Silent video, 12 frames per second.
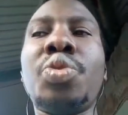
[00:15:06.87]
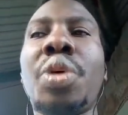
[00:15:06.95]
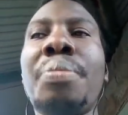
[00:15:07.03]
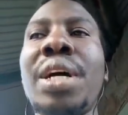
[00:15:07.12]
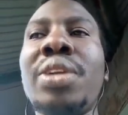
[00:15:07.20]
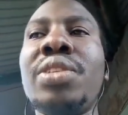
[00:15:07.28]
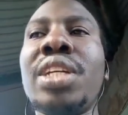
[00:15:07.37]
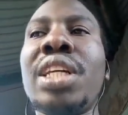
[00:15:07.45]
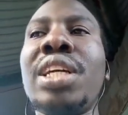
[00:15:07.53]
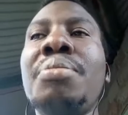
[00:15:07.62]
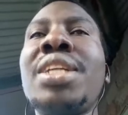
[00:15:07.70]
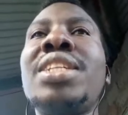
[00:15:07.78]
abandon the
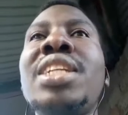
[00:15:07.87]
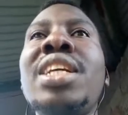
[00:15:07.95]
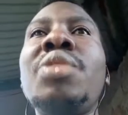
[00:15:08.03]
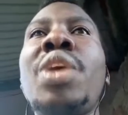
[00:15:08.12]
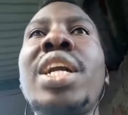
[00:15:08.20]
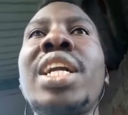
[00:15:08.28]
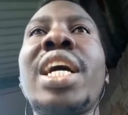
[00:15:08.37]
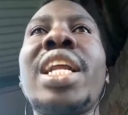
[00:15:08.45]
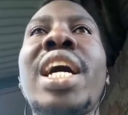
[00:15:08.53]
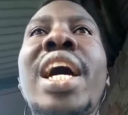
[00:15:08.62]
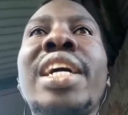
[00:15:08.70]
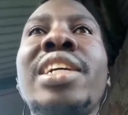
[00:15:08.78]
league. But still, one can
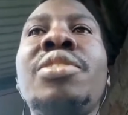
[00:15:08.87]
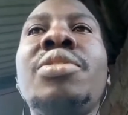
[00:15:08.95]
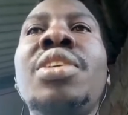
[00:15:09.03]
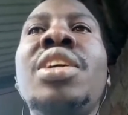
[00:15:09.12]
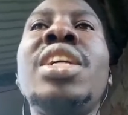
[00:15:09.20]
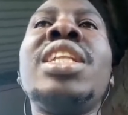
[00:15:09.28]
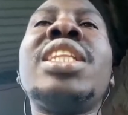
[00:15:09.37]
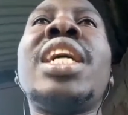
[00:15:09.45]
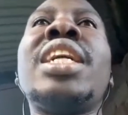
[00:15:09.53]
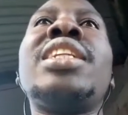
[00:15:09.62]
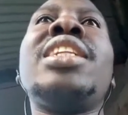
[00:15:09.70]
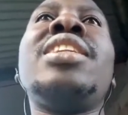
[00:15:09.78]
argue
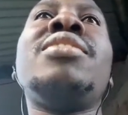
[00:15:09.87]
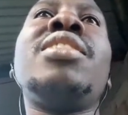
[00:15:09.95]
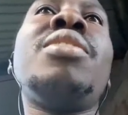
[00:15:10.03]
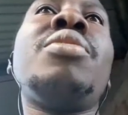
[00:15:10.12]
that instead